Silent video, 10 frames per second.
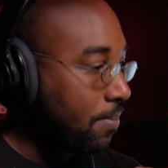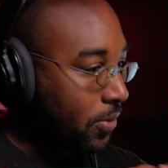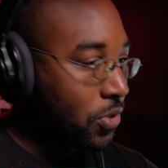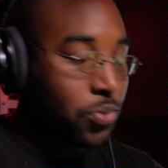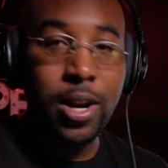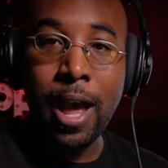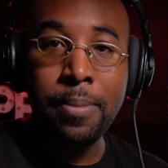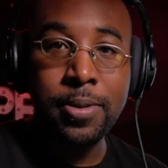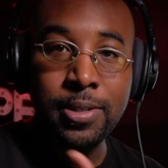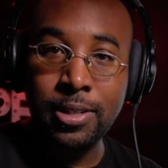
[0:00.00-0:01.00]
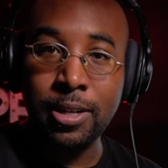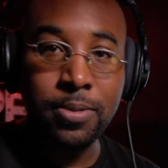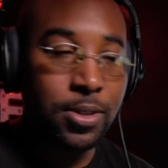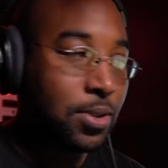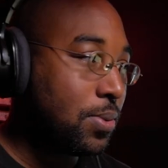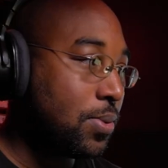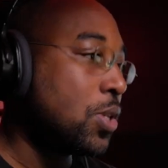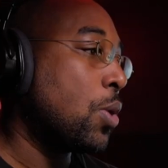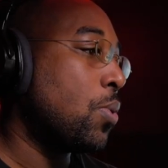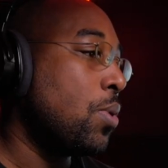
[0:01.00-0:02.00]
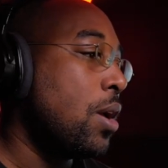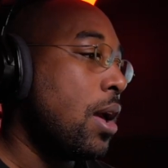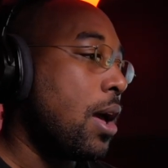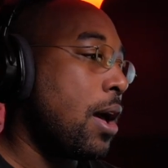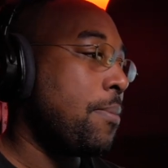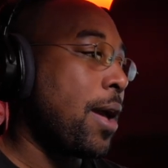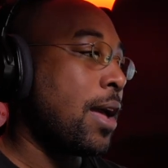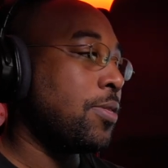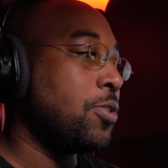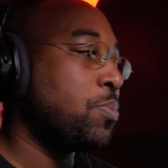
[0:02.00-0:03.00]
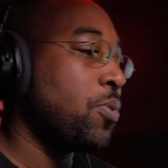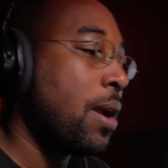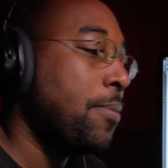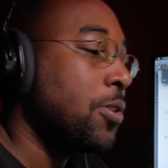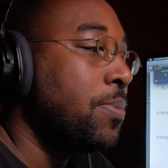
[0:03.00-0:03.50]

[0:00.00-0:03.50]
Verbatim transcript: is what happens, is up to you. So um, I had those parameters.